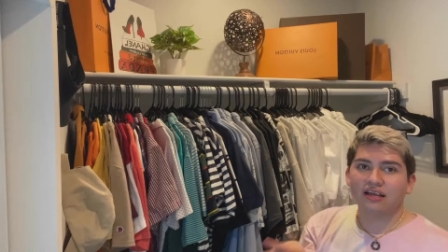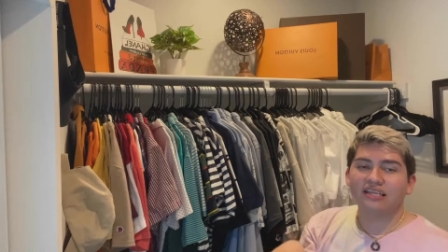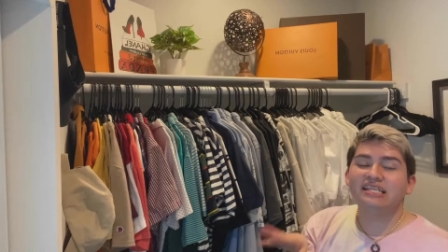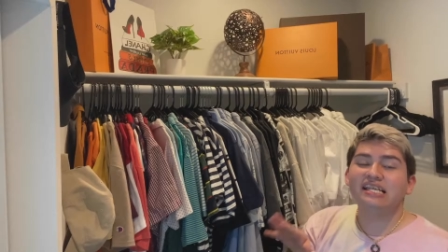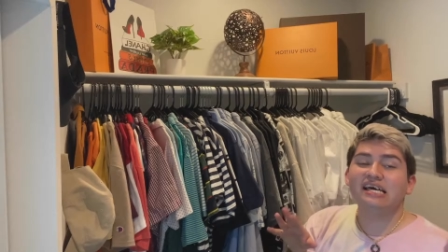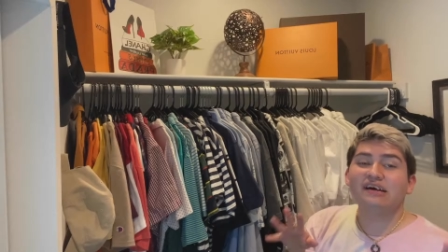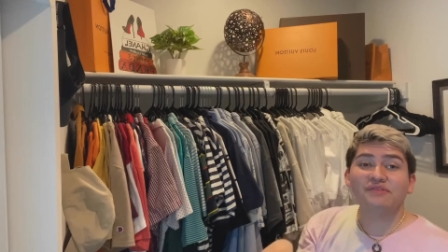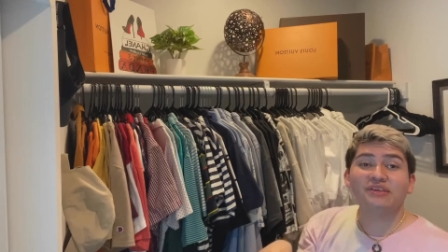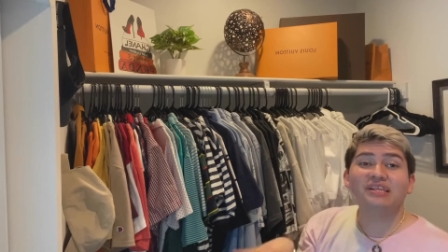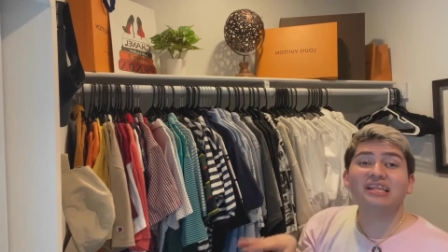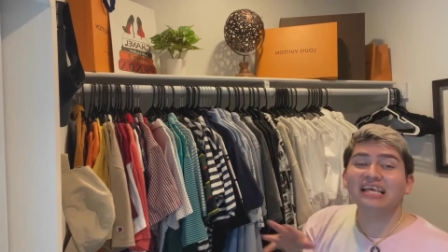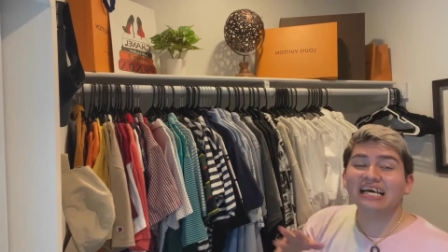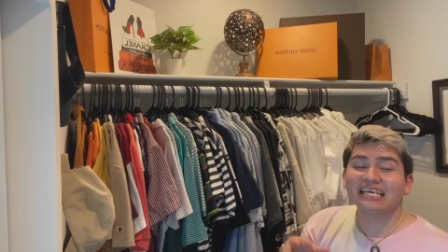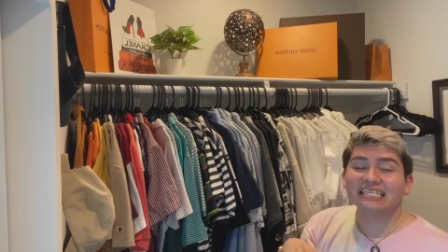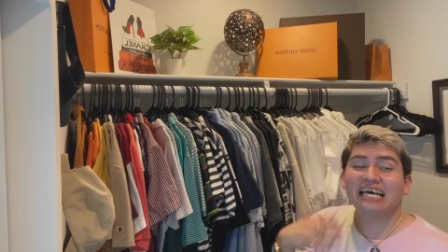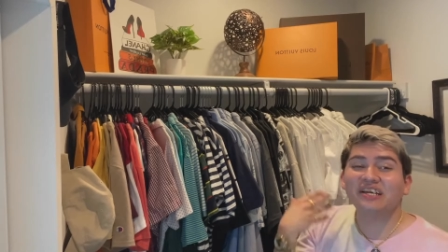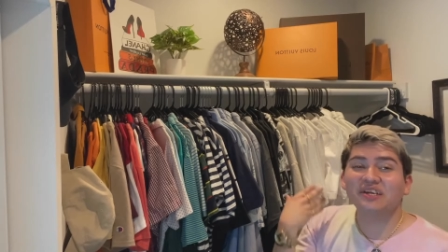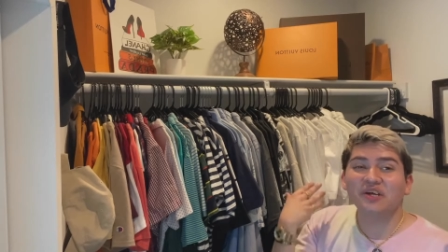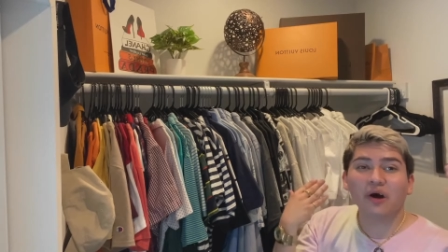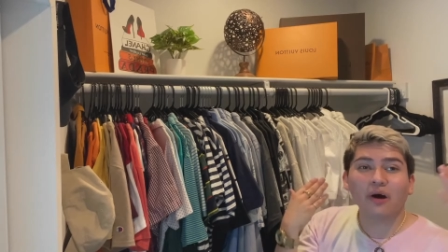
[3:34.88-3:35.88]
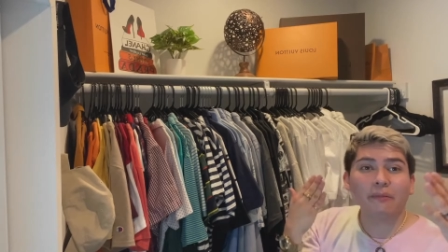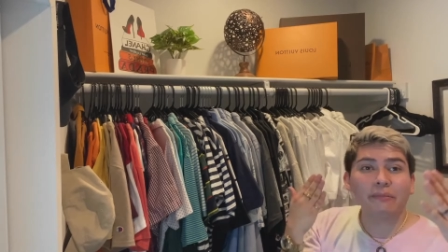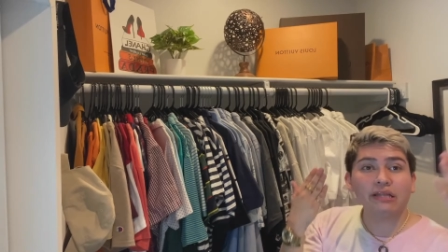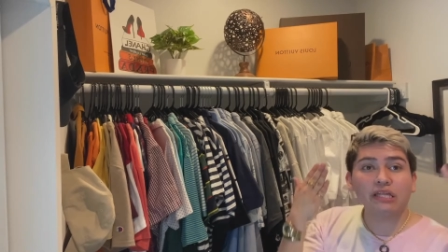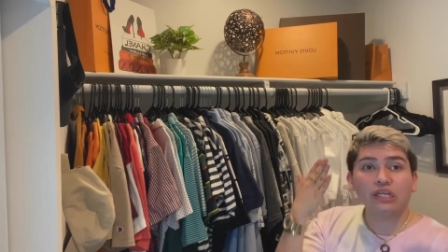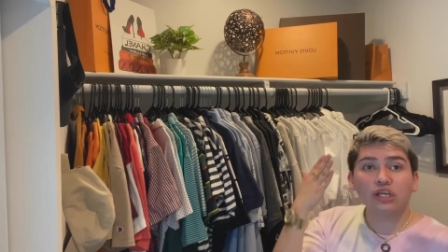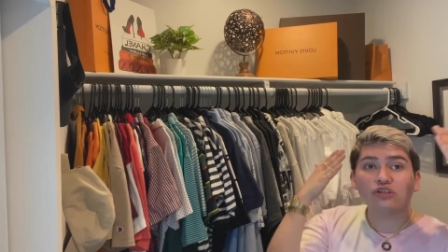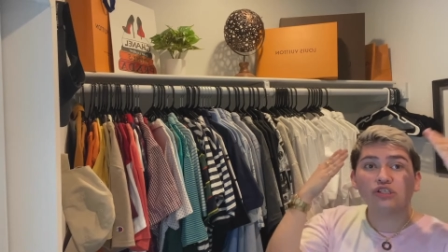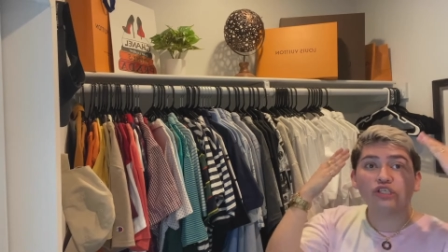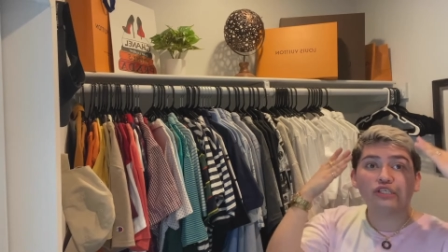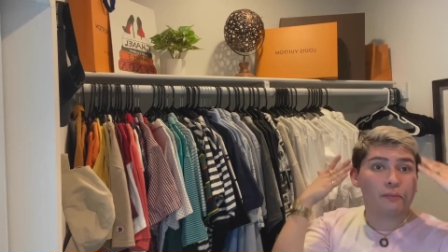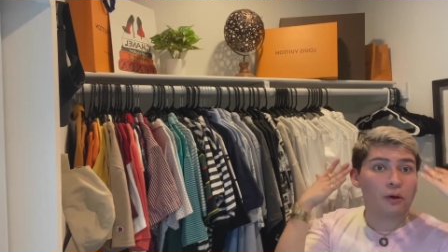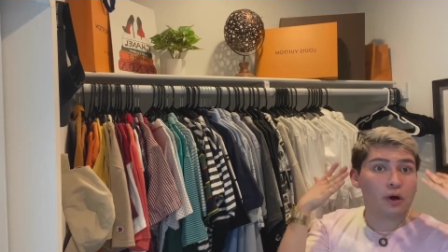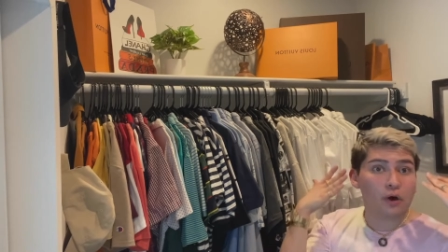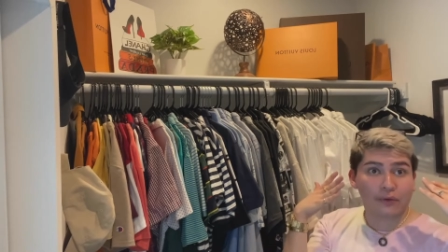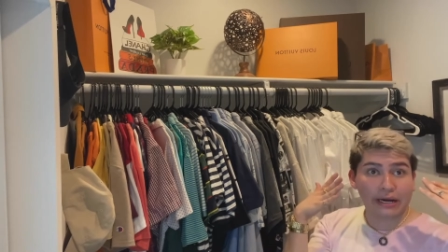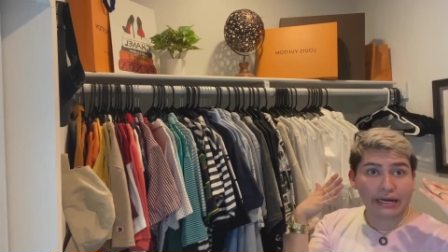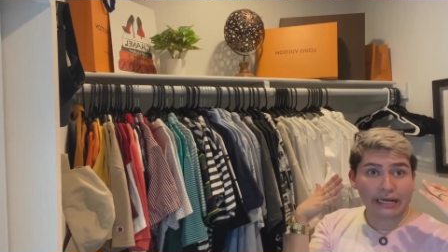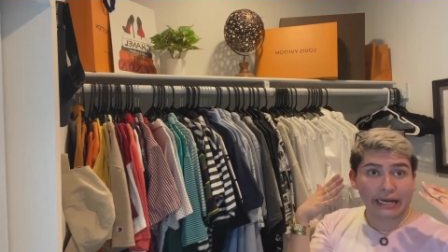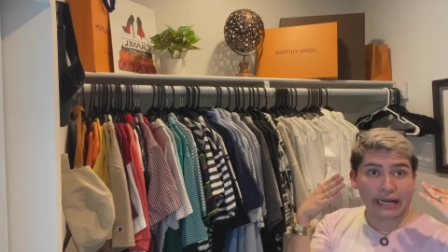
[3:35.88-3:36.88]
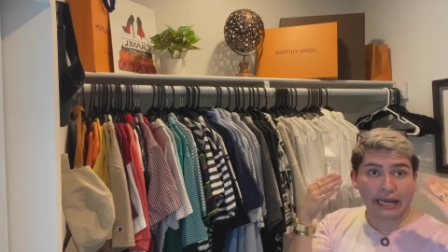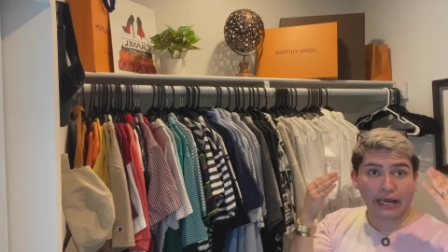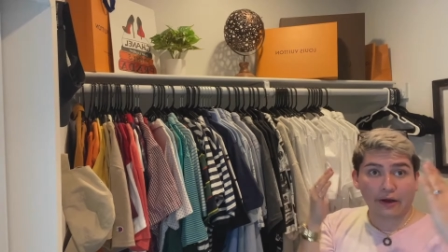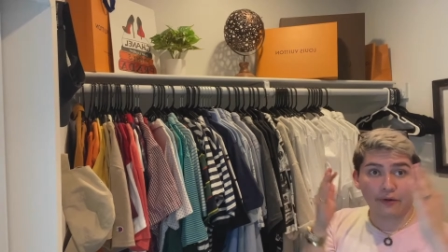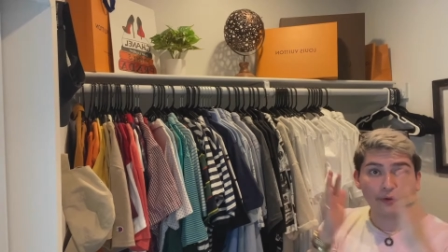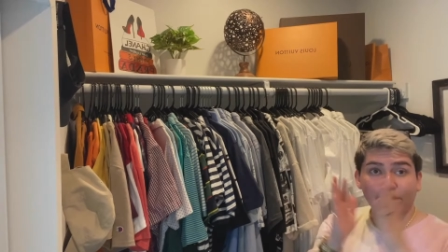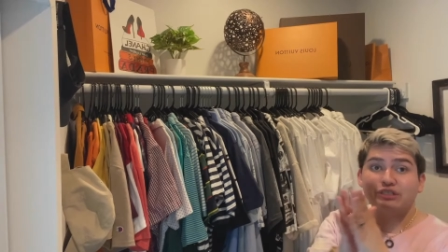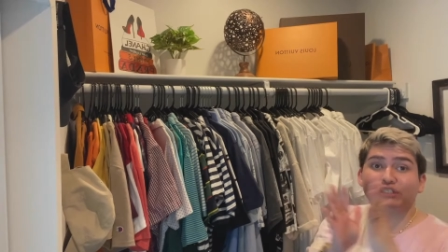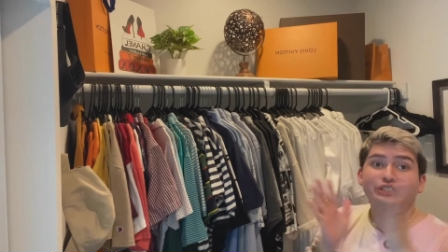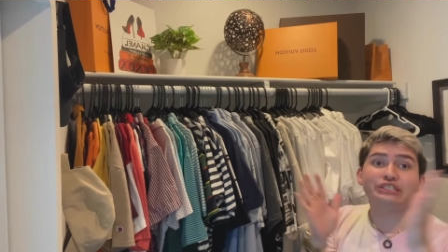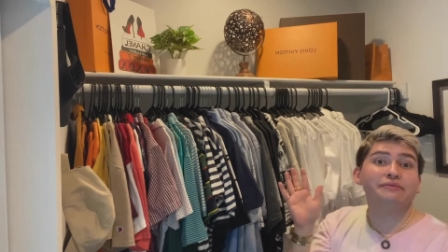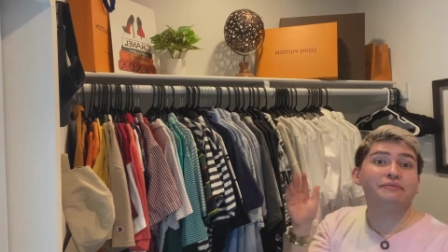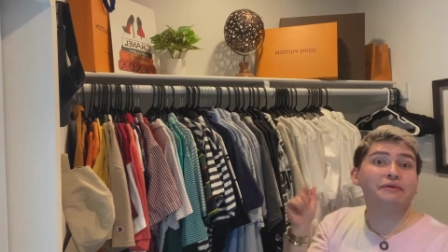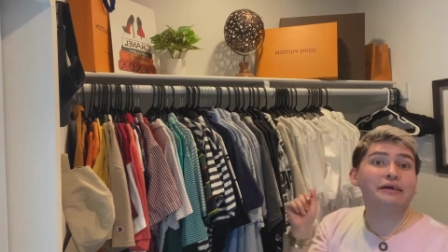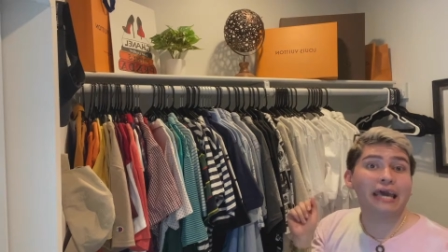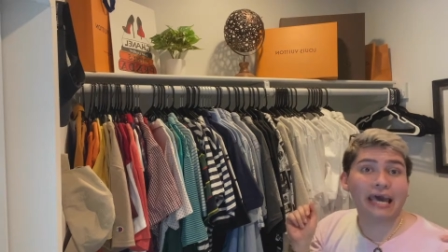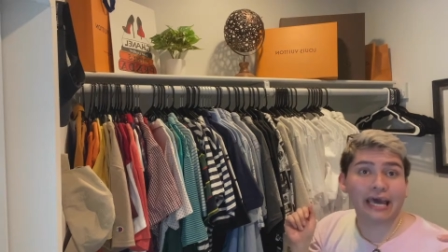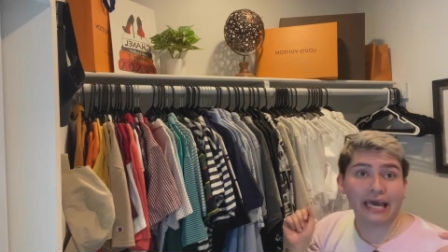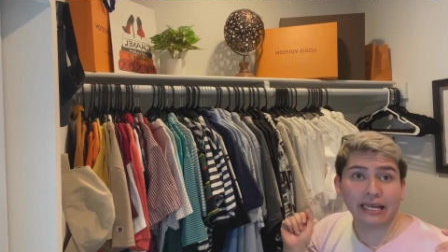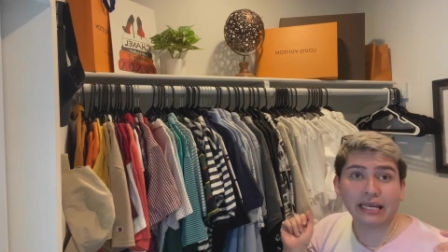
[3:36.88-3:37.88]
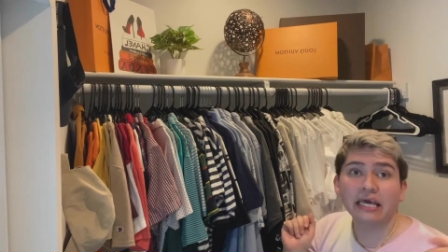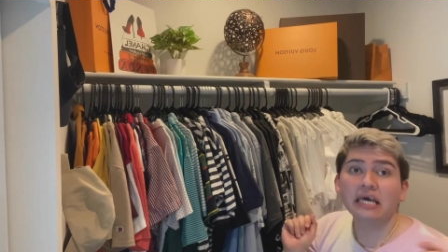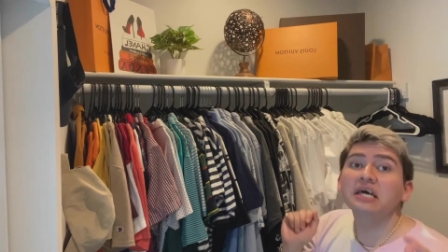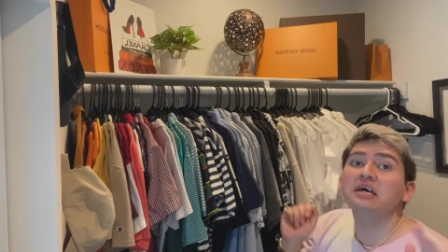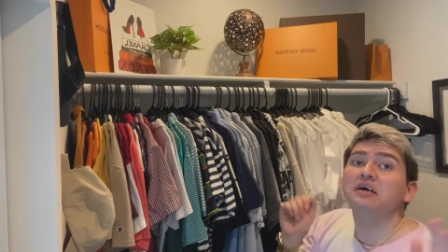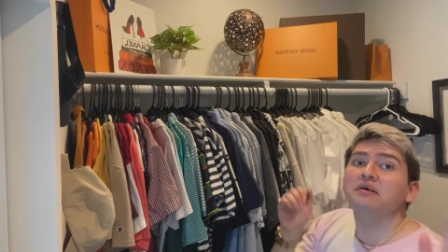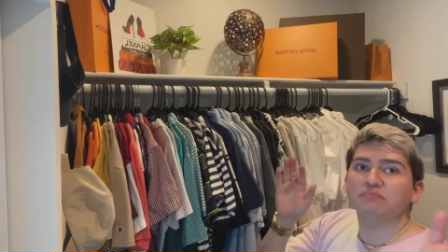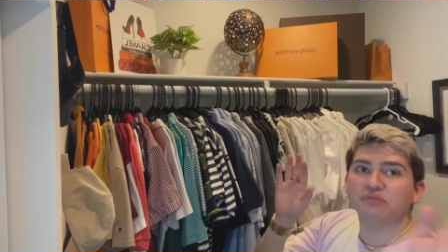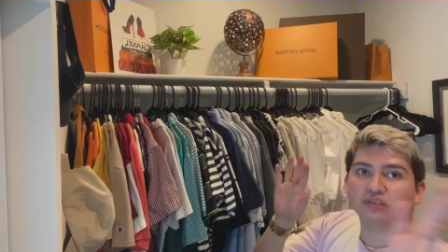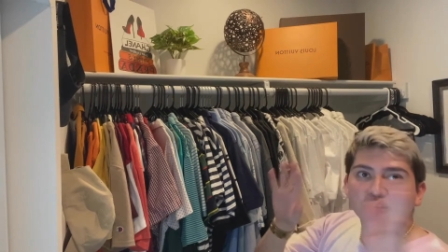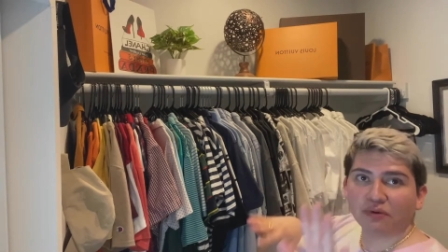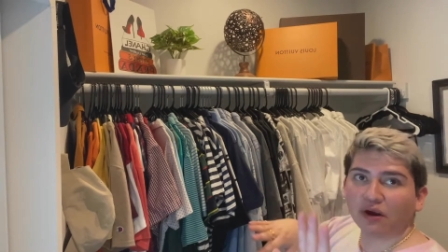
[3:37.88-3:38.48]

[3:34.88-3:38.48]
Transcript: nevertheless, I know I'm a little small right now and you see my head. Just